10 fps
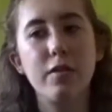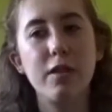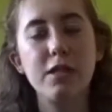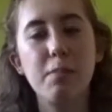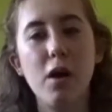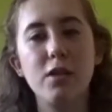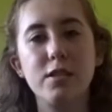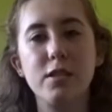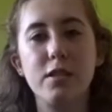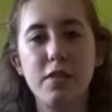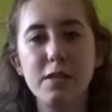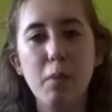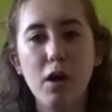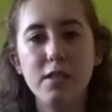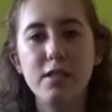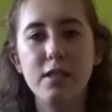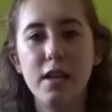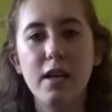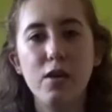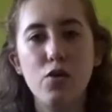this
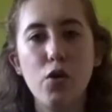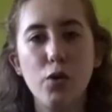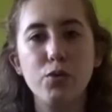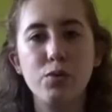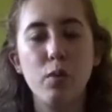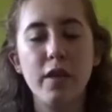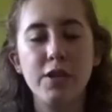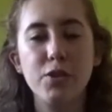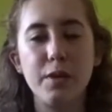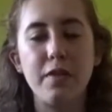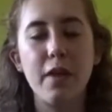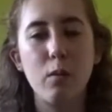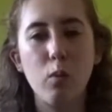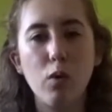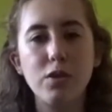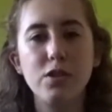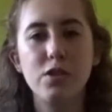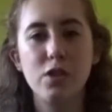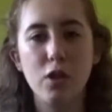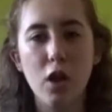person knows what they're doing, they want
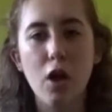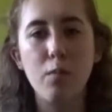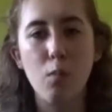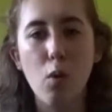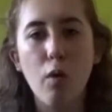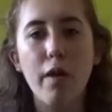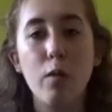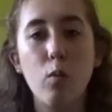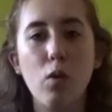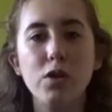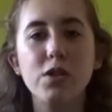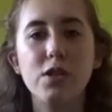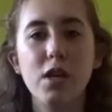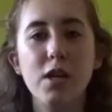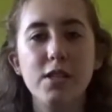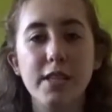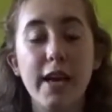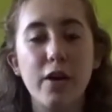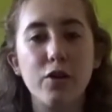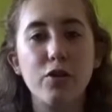to learn more, they want to
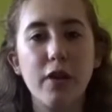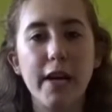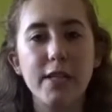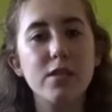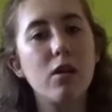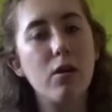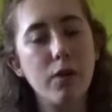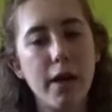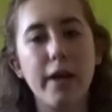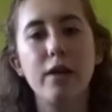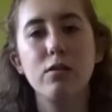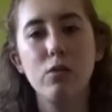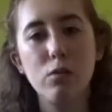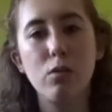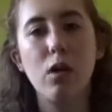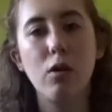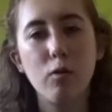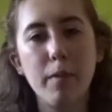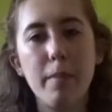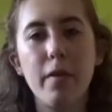get good grades. Okay, cool,
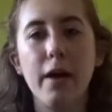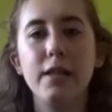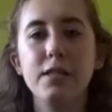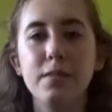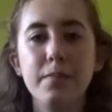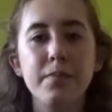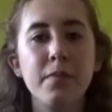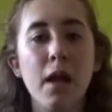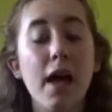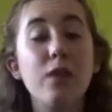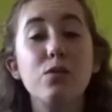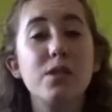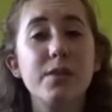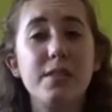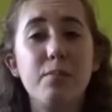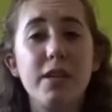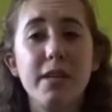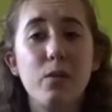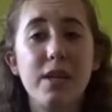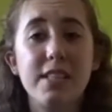I'll remember that. And also it's a
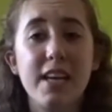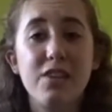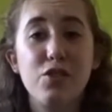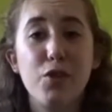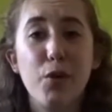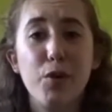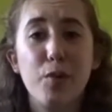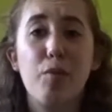brilliant way to get to know your